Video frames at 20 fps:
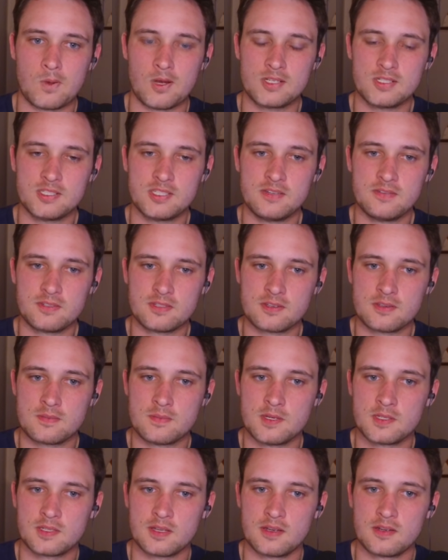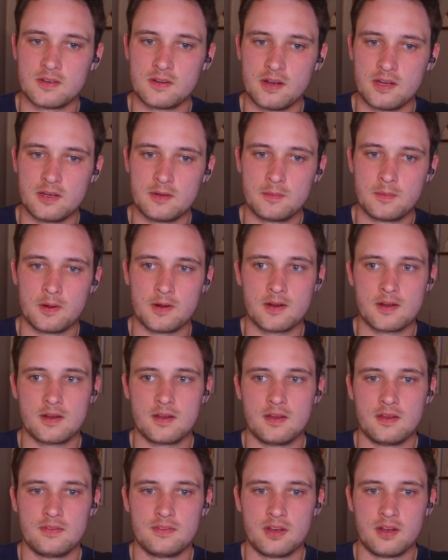receivers are the most underrated part
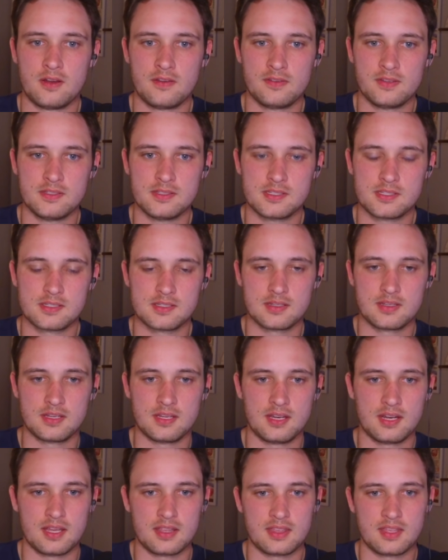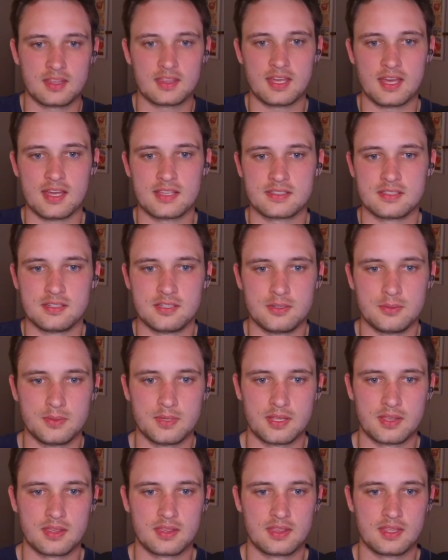of an offense, and I think that has to do
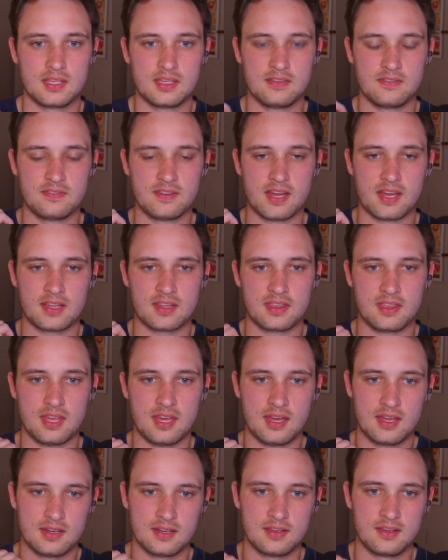with the fact that